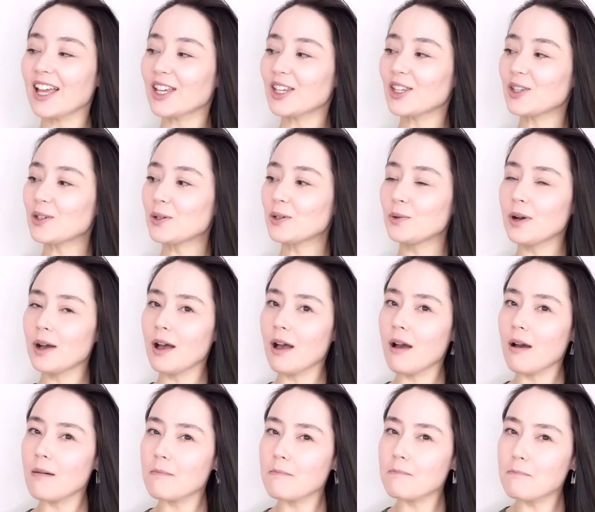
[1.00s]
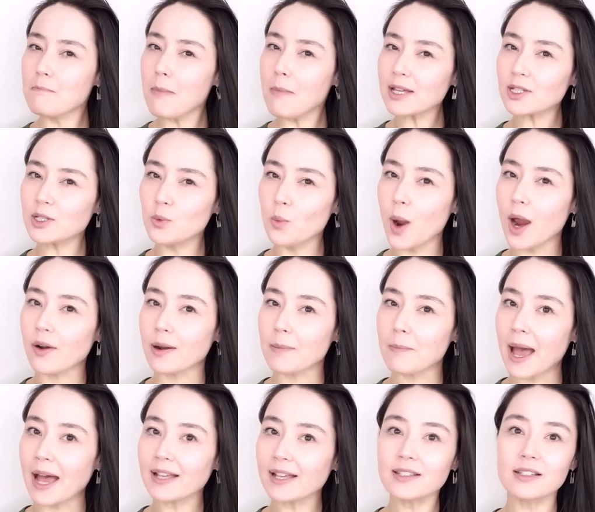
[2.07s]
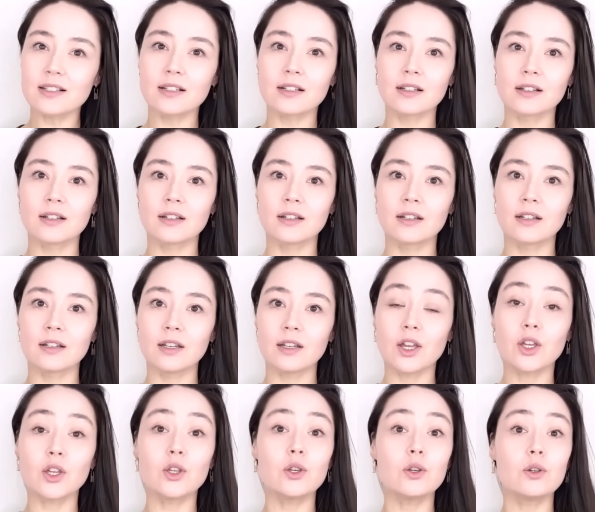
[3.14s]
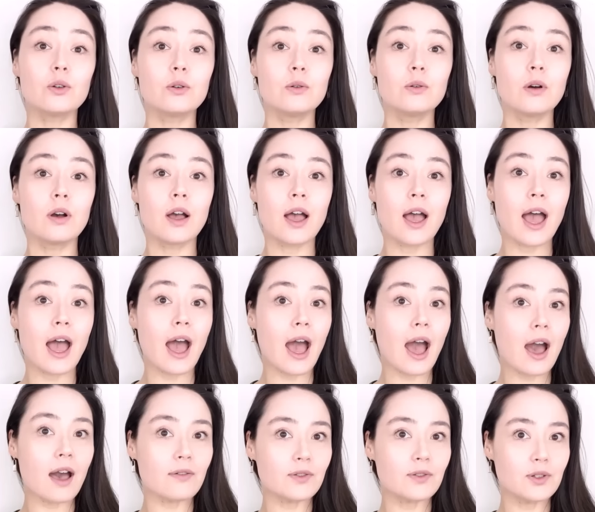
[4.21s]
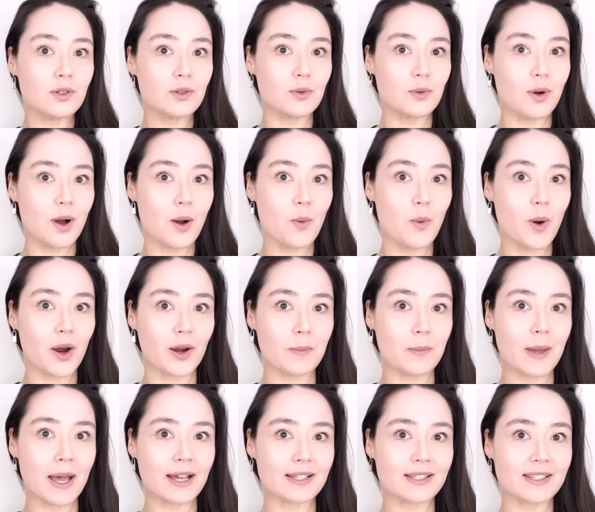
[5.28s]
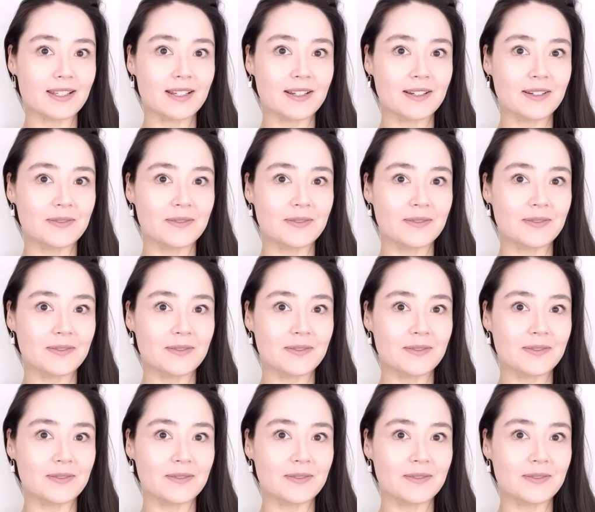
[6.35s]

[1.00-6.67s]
You must wear a mask. You have to wear a mask.